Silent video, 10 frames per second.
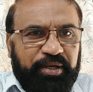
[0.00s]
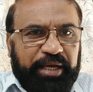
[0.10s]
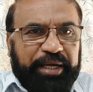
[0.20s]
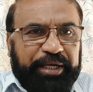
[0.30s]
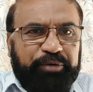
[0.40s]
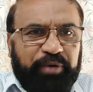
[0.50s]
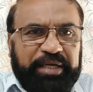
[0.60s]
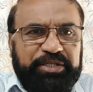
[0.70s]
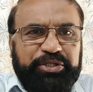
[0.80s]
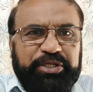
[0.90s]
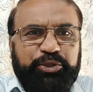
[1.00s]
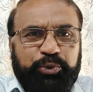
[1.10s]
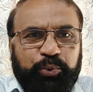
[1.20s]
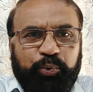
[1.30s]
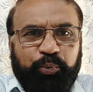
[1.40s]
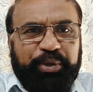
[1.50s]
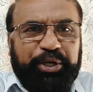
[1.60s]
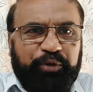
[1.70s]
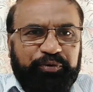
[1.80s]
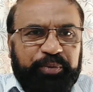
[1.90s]
can give answers to
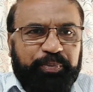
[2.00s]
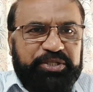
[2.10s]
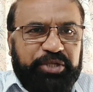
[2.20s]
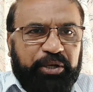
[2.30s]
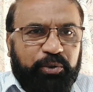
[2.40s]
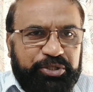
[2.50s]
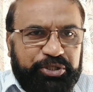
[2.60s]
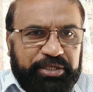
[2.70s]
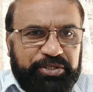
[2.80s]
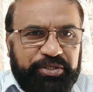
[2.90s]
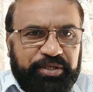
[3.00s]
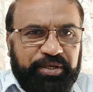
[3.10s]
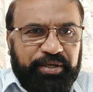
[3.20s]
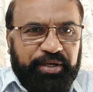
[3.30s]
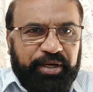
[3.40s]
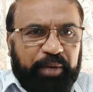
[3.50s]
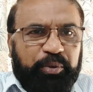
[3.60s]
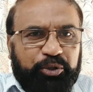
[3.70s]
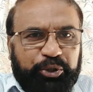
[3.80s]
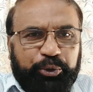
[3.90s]
many of the puzzling questions
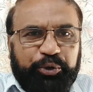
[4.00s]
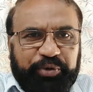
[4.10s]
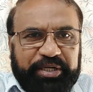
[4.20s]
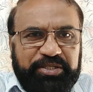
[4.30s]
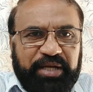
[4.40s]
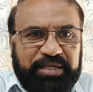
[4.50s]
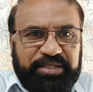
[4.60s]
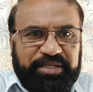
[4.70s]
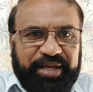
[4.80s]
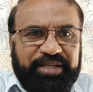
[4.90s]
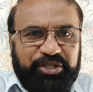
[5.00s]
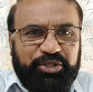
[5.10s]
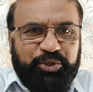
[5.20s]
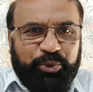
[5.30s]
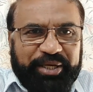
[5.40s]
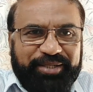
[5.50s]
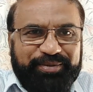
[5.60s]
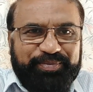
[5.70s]
about the universe as it exists today.